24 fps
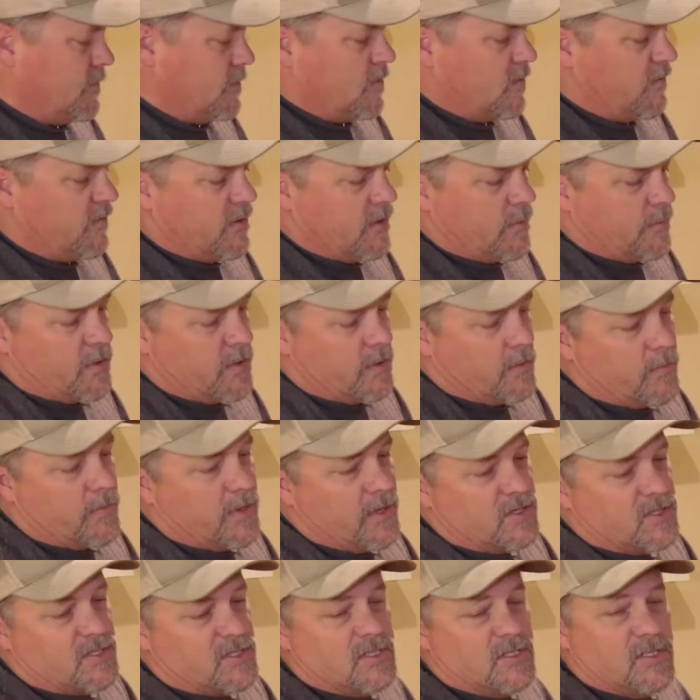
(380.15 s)
Flipping and
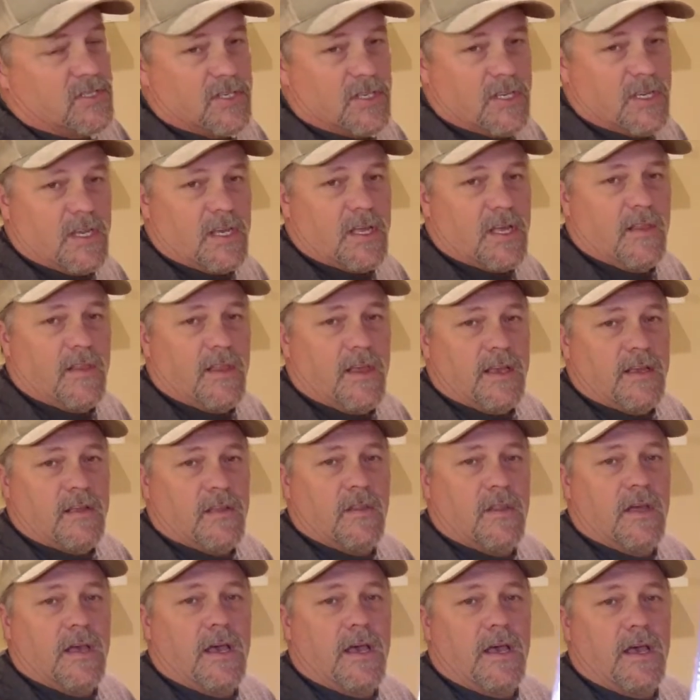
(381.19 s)
pitching jig I like a
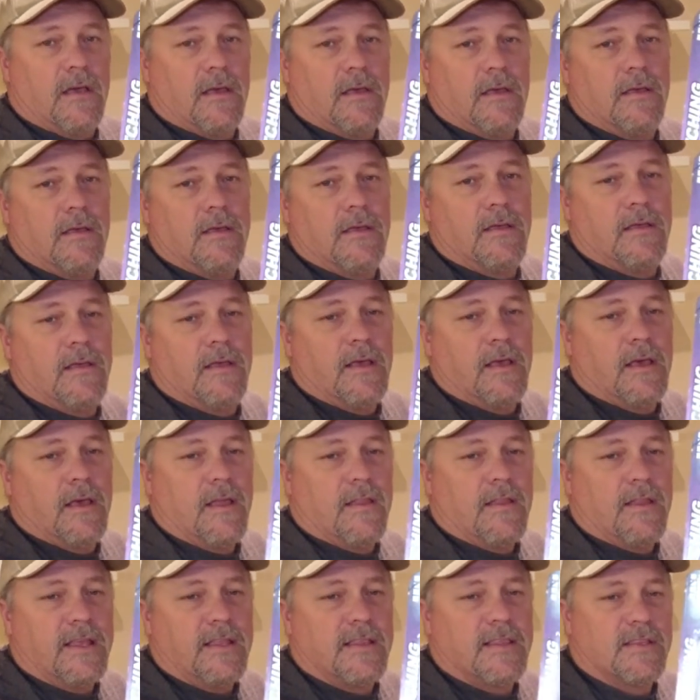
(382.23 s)
lot.
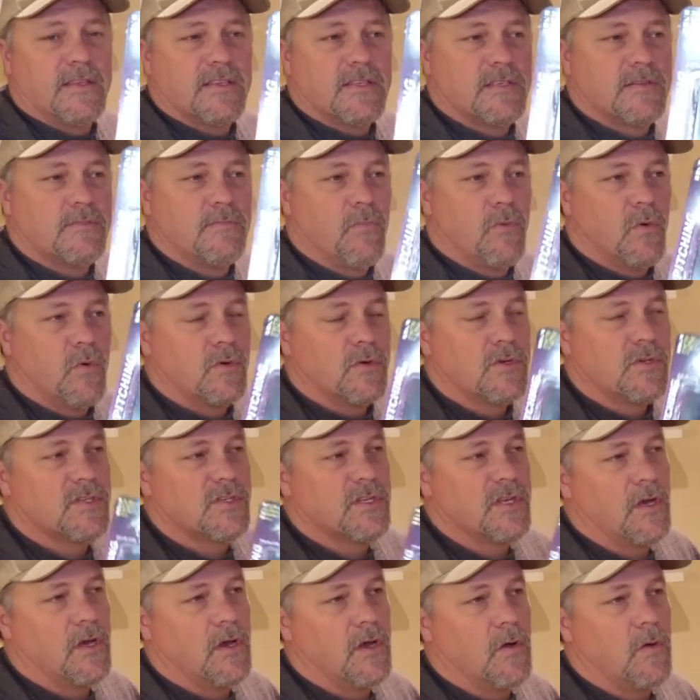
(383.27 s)
I like this more
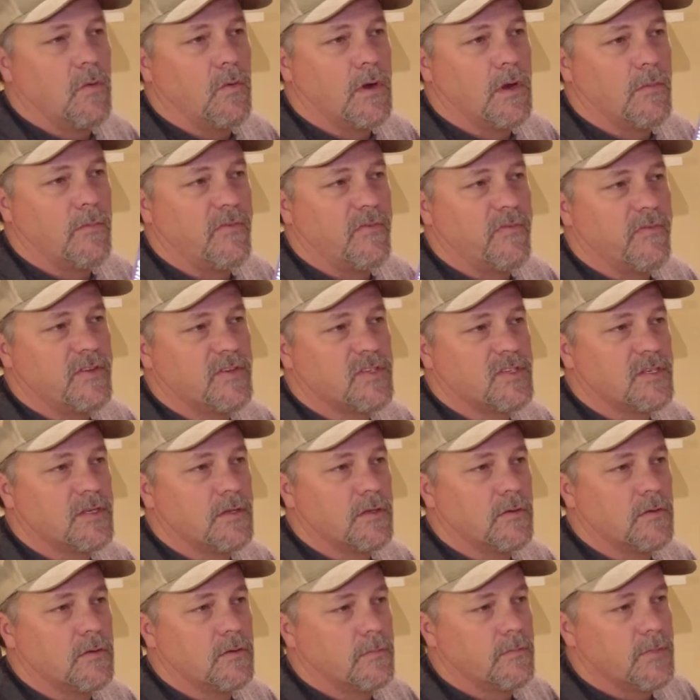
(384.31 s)
so when I'm fishing a
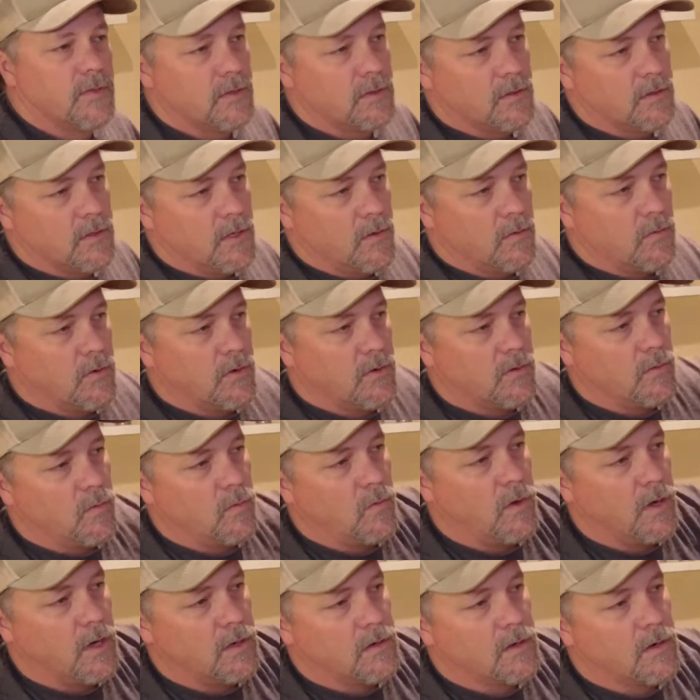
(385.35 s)
little bit lower in the
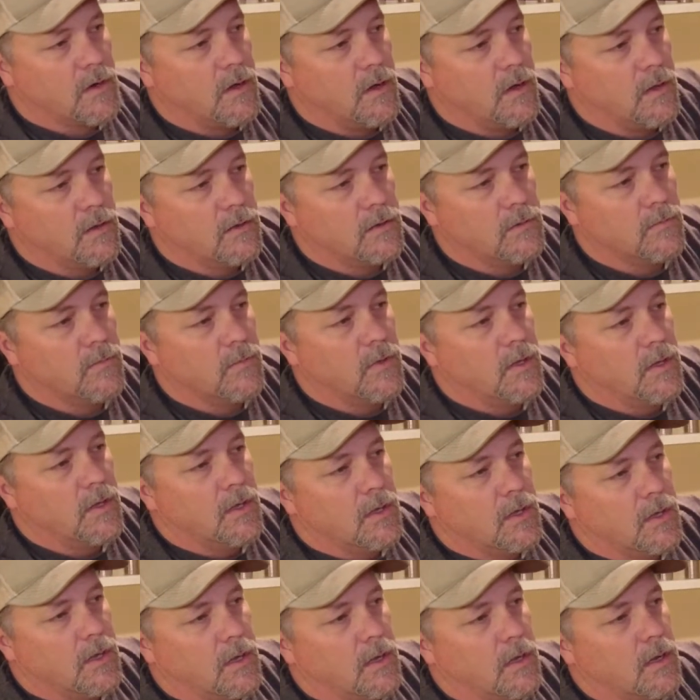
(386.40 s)
water column
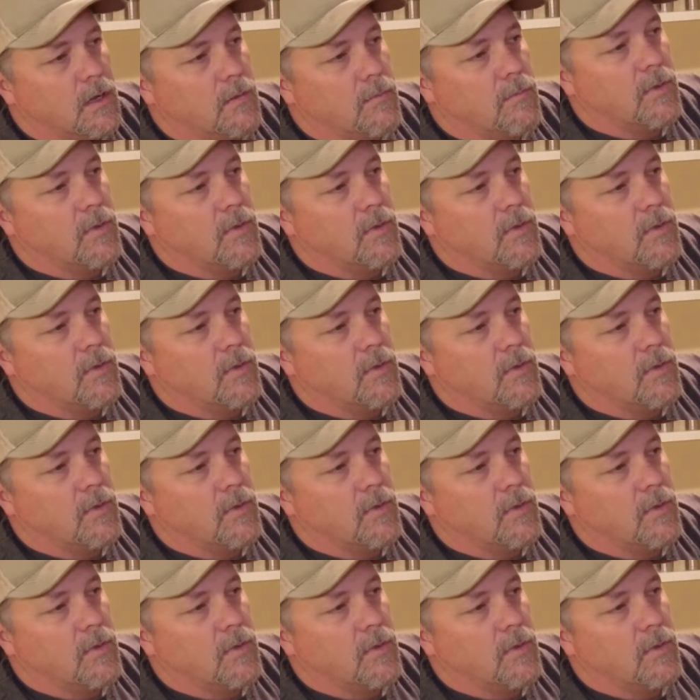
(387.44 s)
and I'm